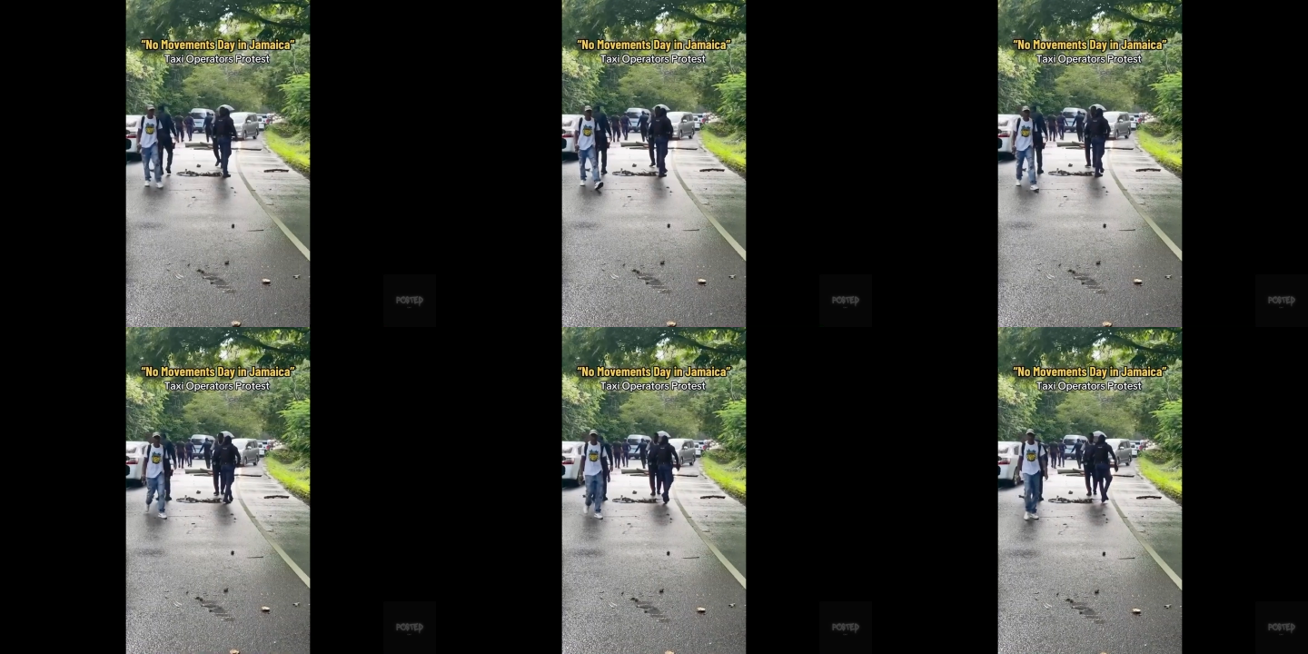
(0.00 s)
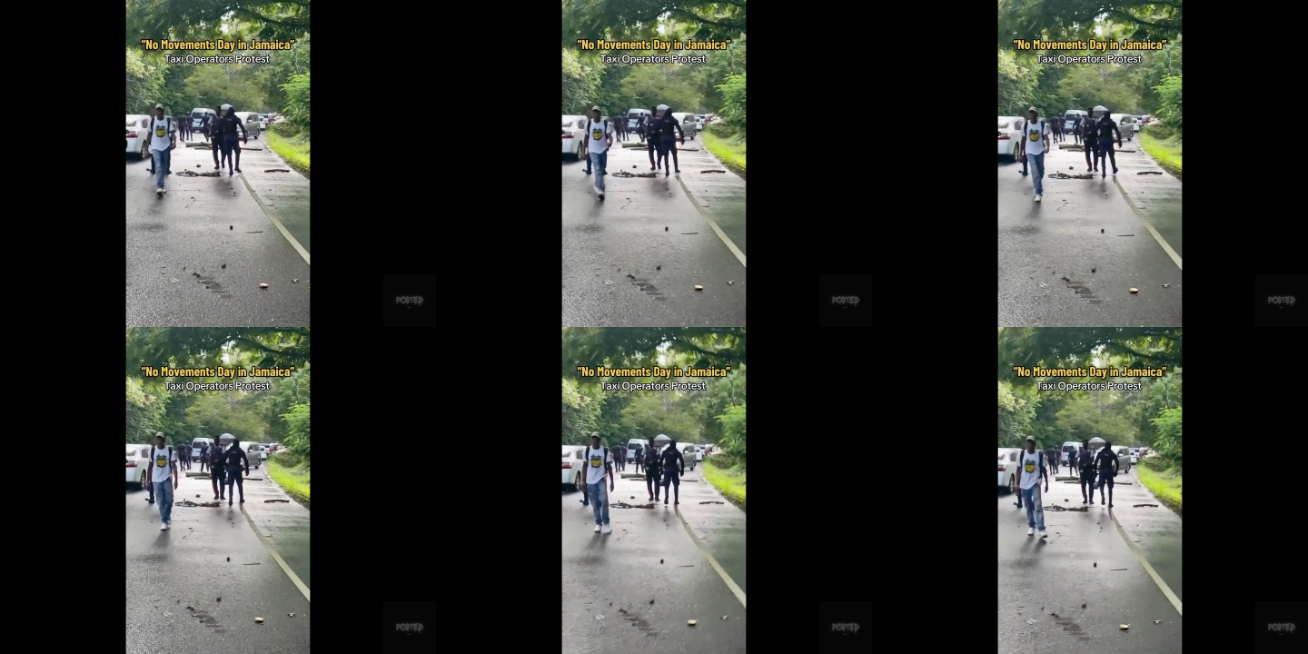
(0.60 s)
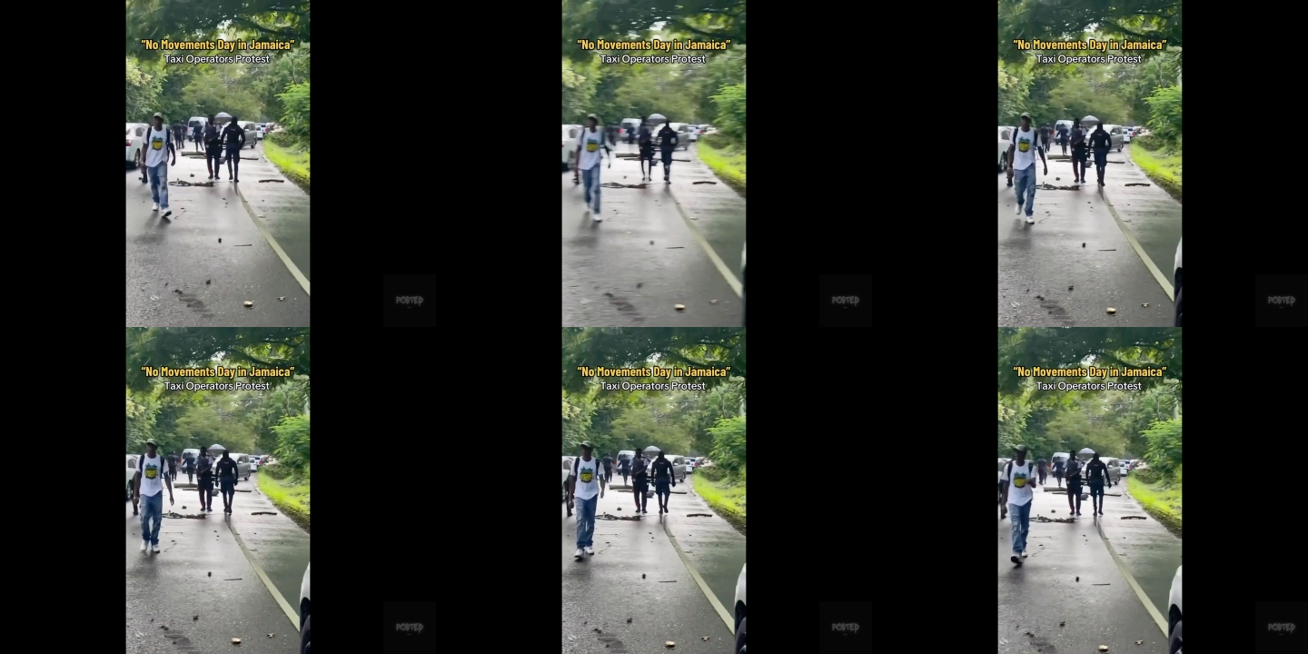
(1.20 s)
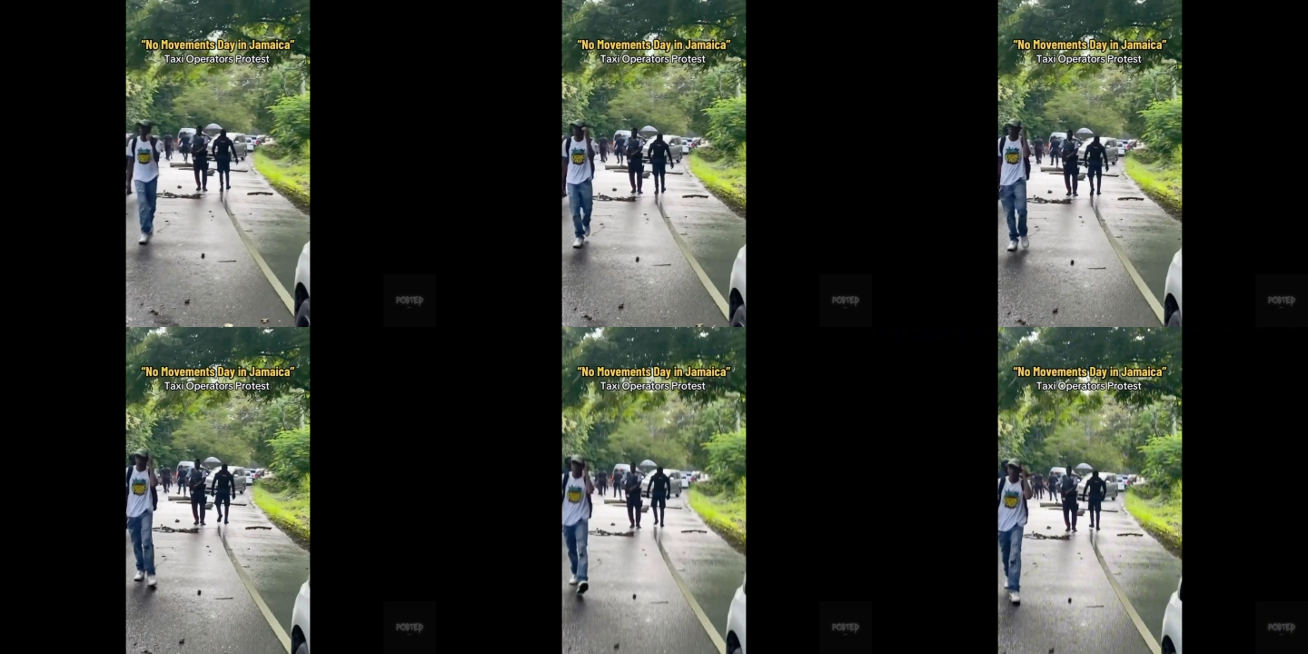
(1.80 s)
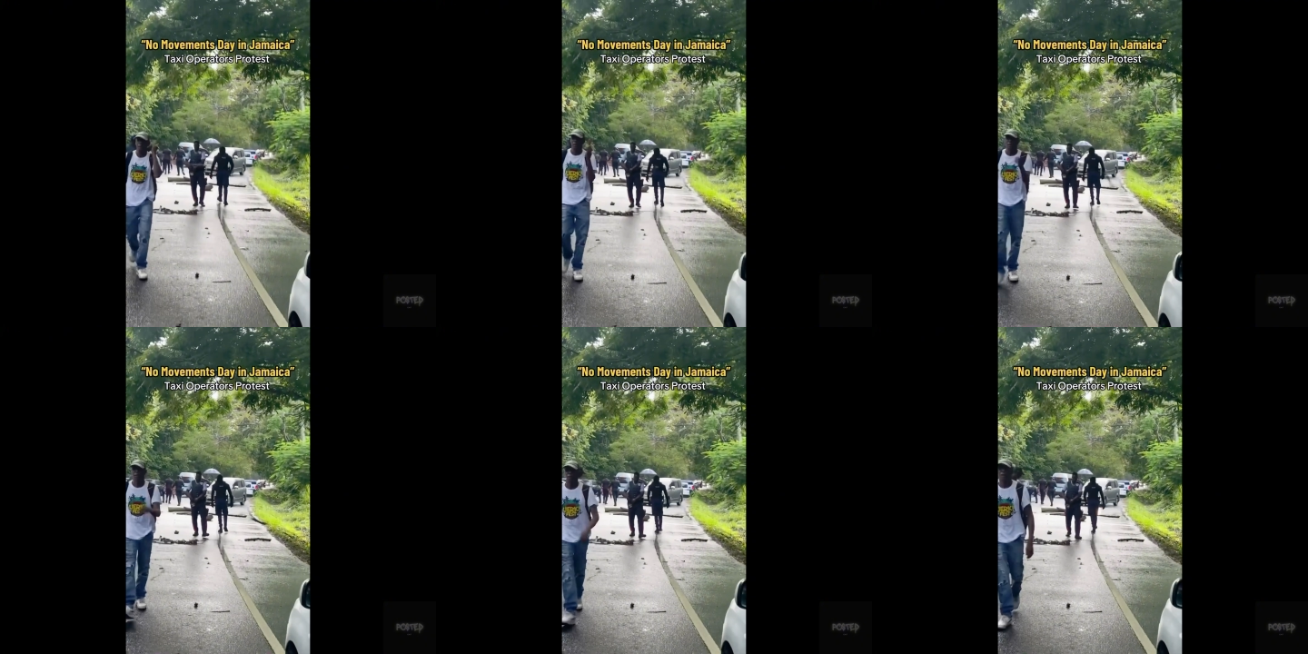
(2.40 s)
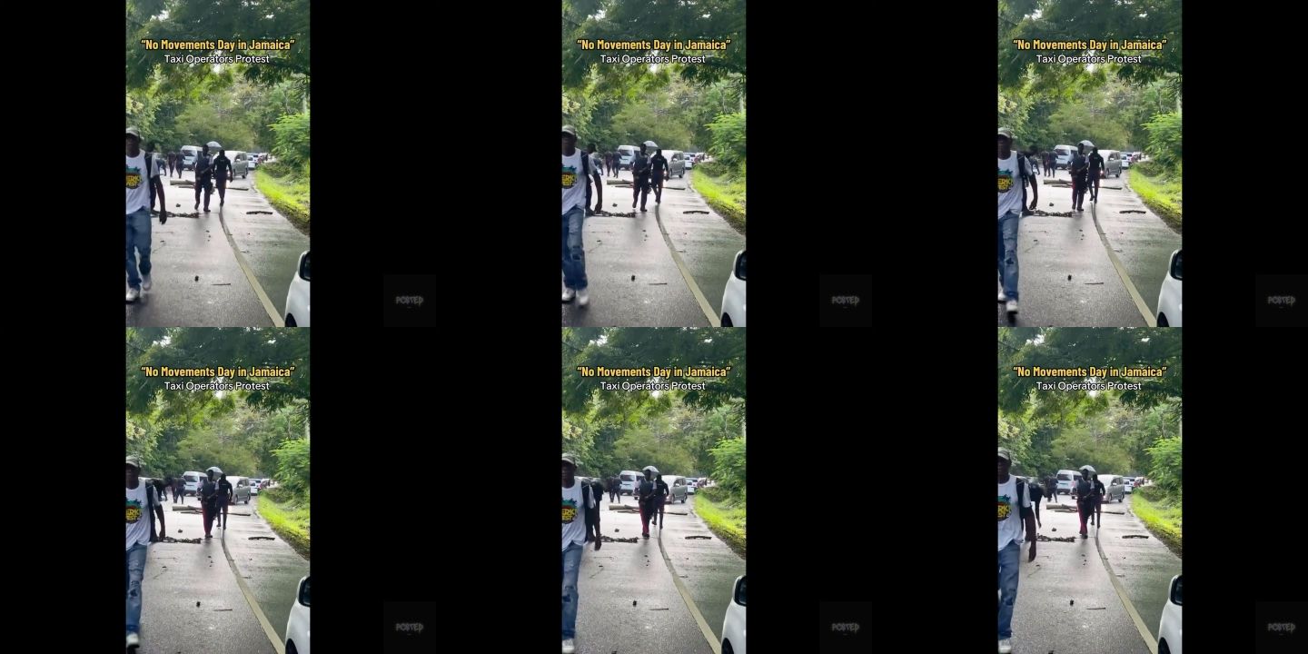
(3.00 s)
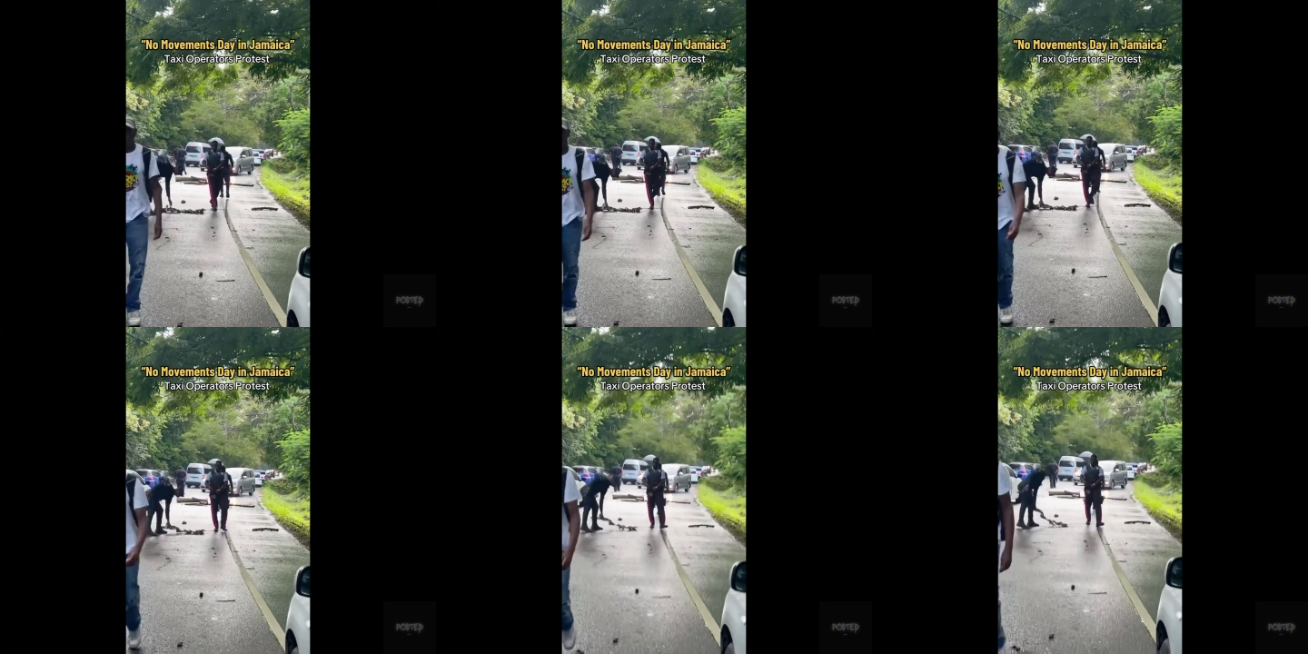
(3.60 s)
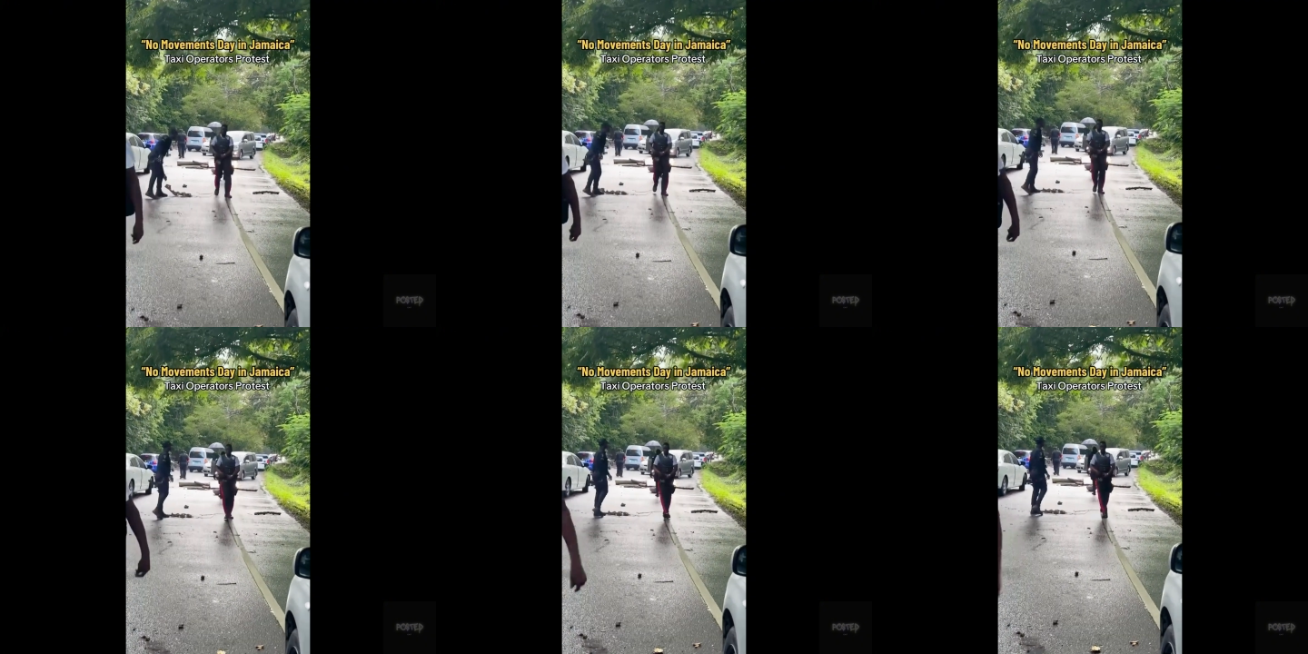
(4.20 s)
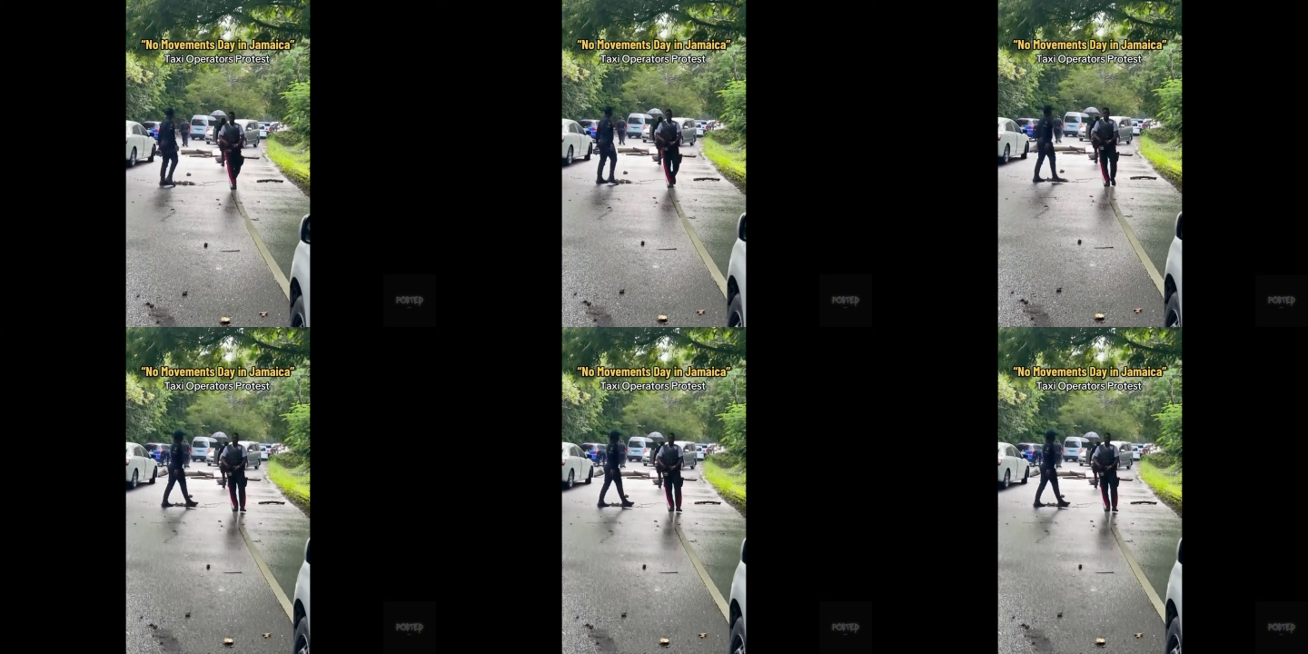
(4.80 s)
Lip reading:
[unreadable: no face in view]